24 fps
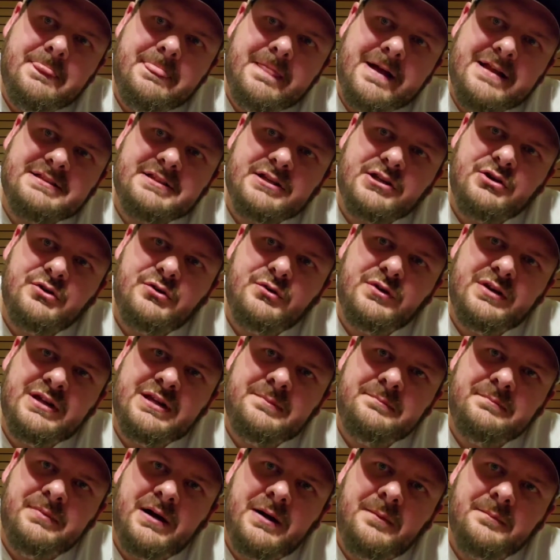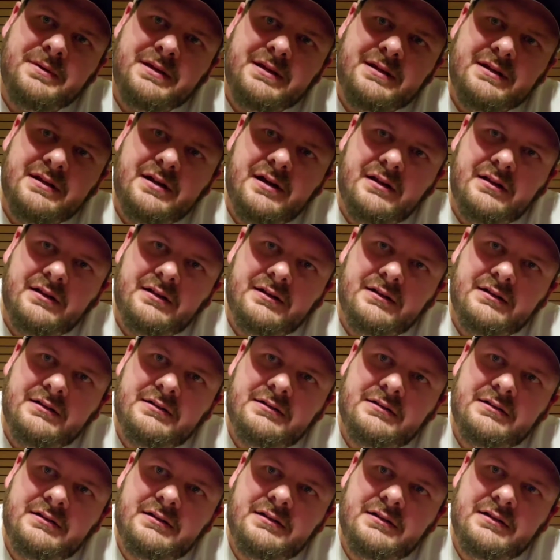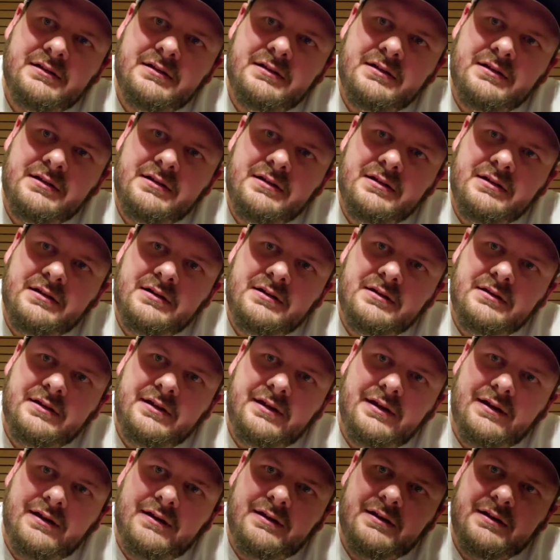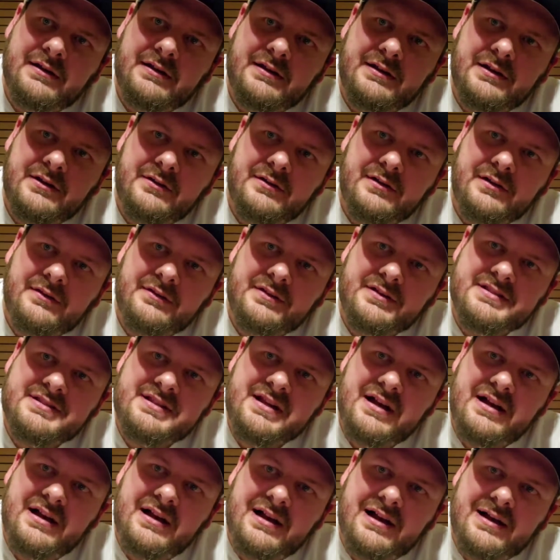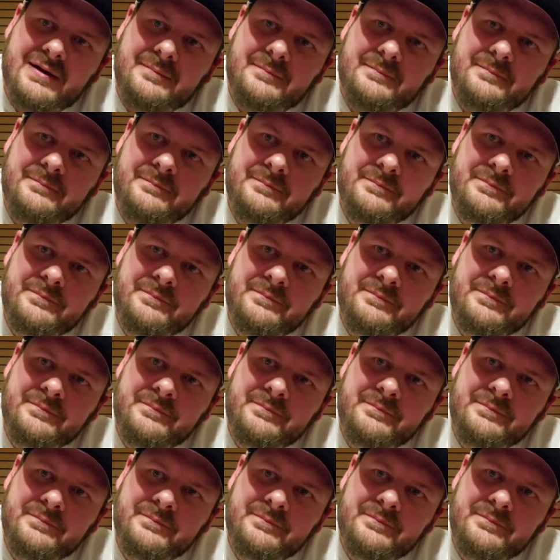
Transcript: that's a green pumpkin color. There, you know, and on the top,